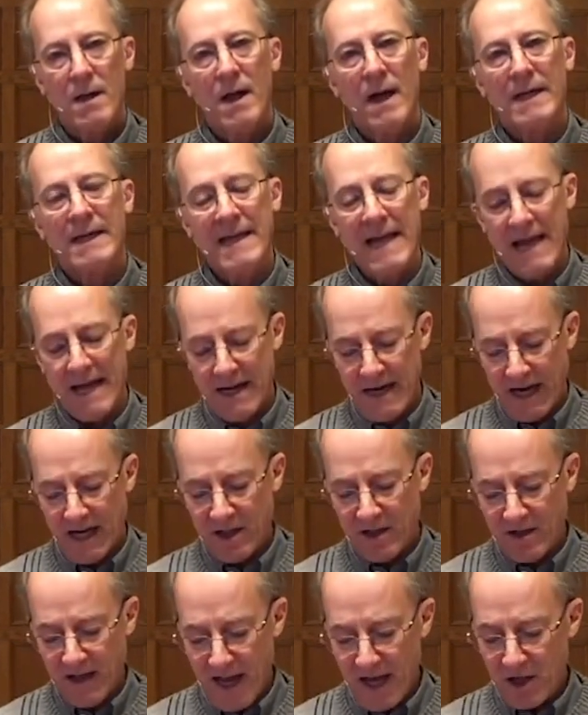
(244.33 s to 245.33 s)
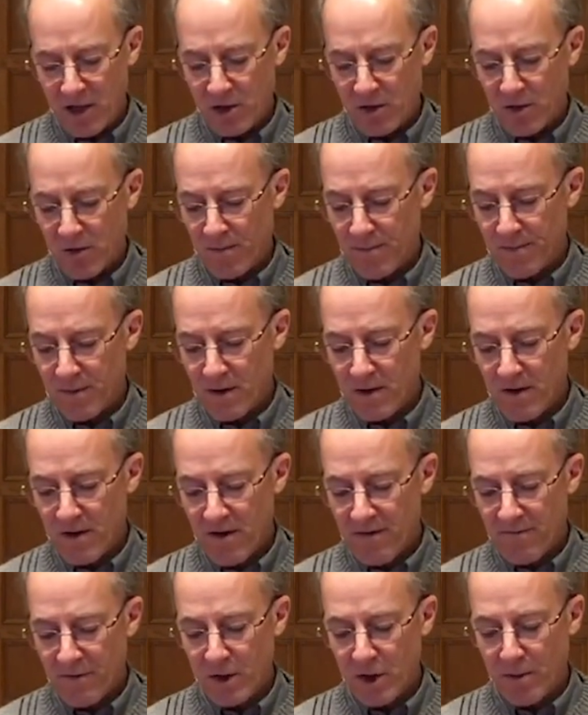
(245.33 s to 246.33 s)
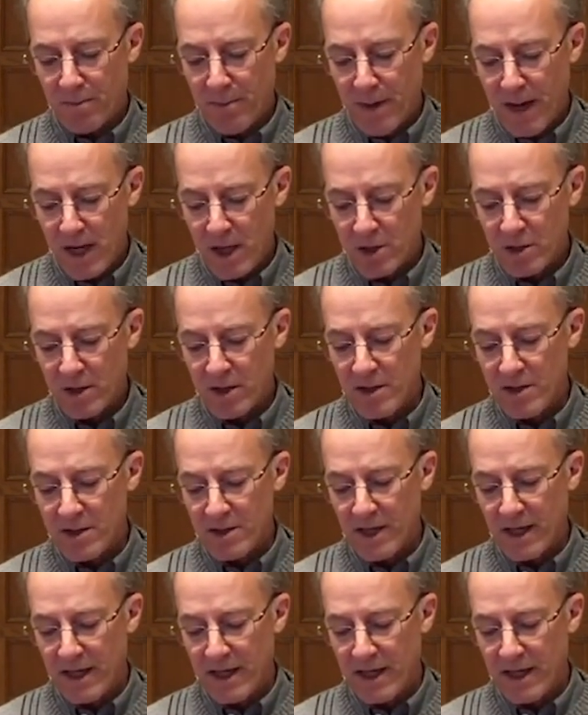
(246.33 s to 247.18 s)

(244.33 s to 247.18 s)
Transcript: Again, I thank you for your patience